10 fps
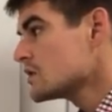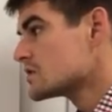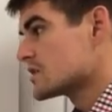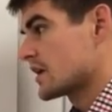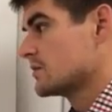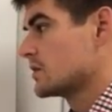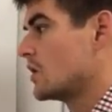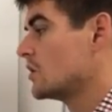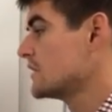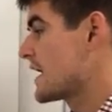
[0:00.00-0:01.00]
The second one,
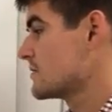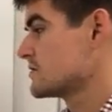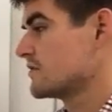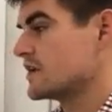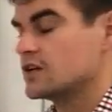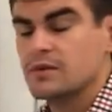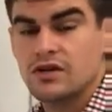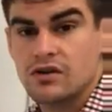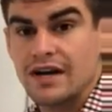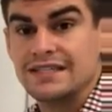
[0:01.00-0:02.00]
all atoms of an element
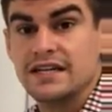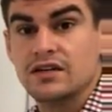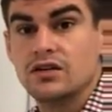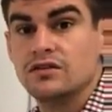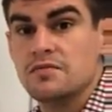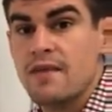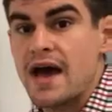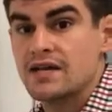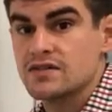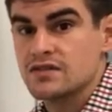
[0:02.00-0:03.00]
are identical in
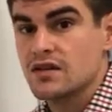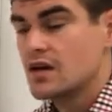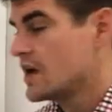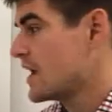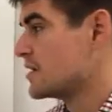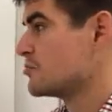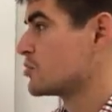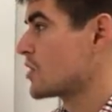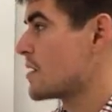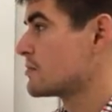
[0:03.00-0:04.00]
mass and
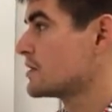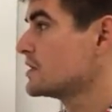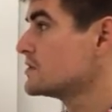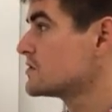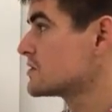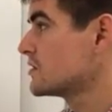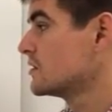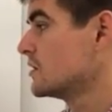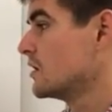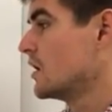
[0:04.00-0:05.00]
properties.
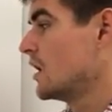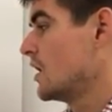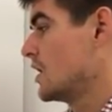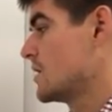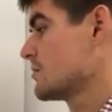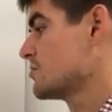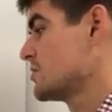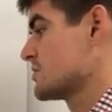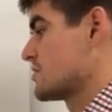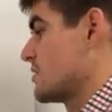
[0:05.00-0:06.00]
I'm going to
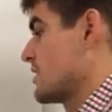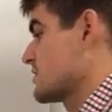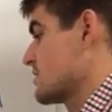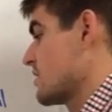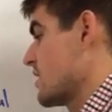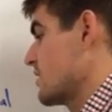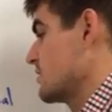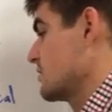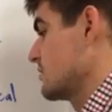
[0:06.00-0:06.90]
put a star next to that.